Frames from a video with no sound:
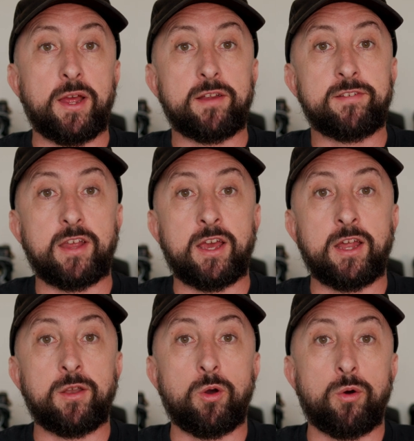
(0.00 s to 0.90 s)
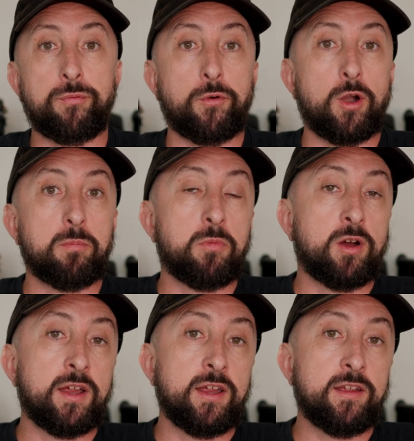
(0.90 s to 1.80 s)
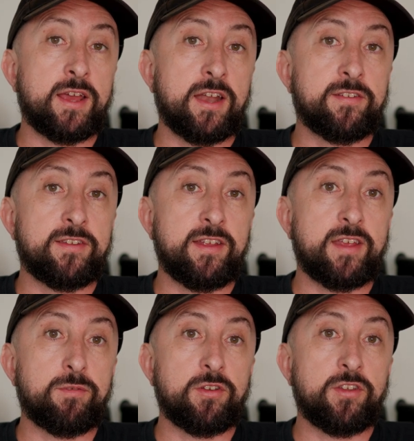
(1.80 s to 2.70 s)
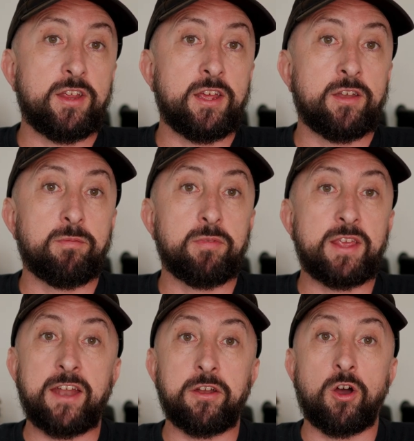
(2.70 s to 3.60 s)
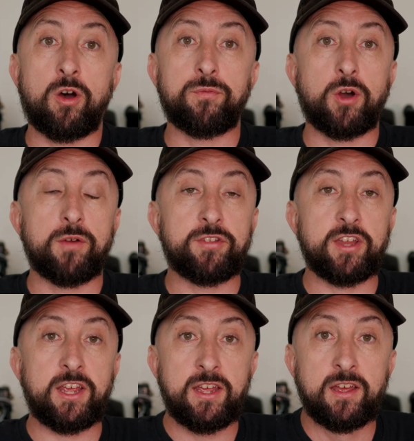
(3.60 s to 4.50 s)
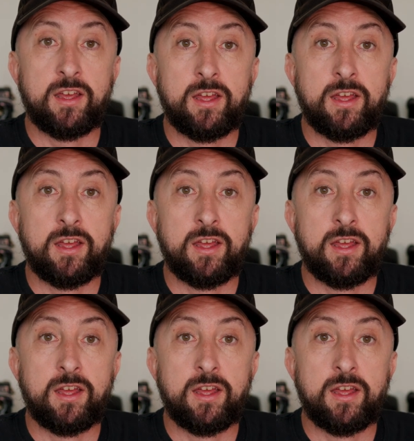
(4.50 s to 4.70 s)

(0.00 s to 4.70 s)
X and offer up my Canon C70 and Canon R5C